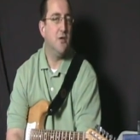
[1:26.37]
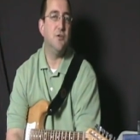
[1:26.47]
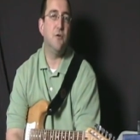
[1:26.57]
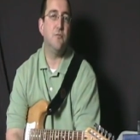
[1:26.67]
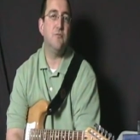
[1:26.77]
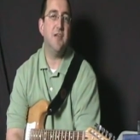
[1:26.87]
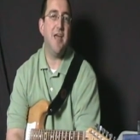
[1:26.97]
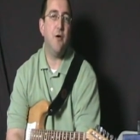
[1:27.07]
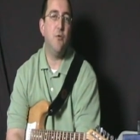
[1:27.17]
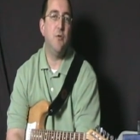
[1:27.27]
So
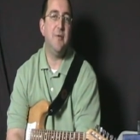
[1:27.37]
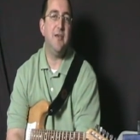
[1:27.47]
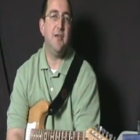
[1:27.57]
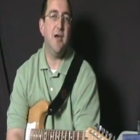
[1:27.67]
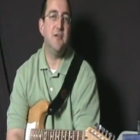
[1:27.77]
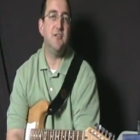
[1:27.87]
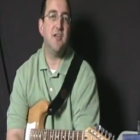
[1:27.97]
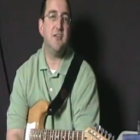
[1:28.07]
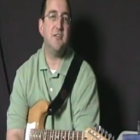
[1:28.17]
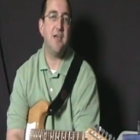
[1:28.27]
today we'll be
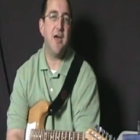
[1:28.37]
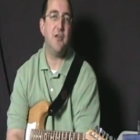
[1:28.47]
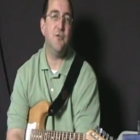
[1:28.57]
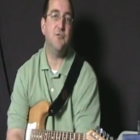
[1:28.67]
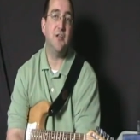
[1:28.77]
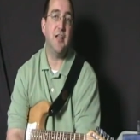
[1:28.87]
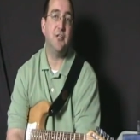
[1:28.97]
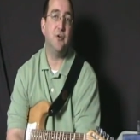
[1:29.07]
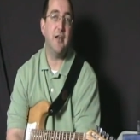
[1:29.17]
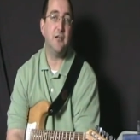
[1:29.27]
discussing how to use an
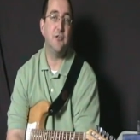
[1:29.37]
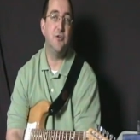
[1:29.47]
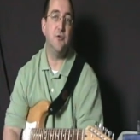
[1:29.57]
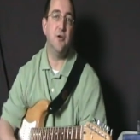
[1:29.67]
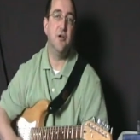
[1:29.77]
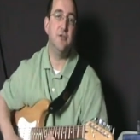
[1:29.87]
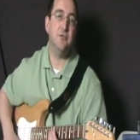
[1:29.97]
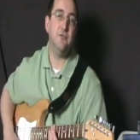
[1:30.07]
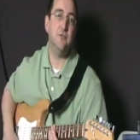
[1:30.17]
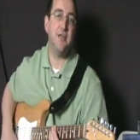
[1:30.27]
electronic tuner
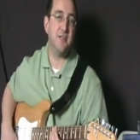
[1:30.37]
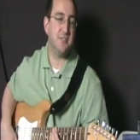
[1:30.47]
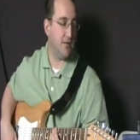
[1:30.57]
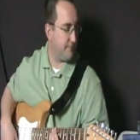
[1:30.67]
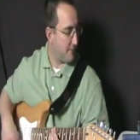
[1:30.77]
to get us there.